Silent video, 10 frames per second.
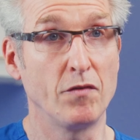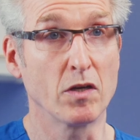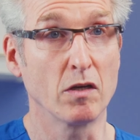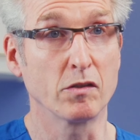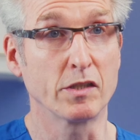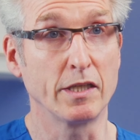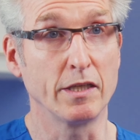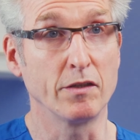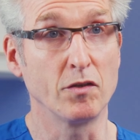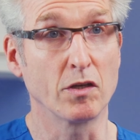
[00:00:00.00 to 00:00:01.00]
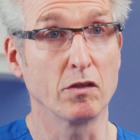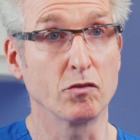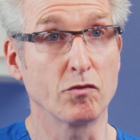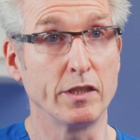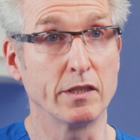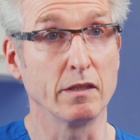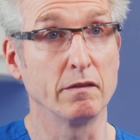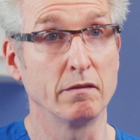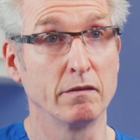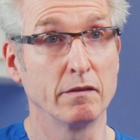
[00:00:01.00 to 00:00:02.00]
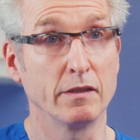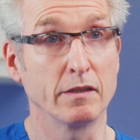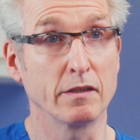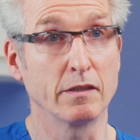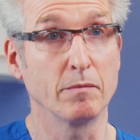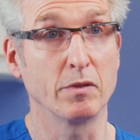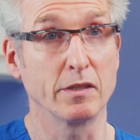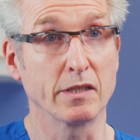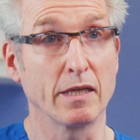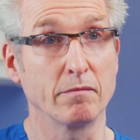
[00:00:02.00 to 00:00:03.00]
you can't see it, you can't treat it. It's as simple as that.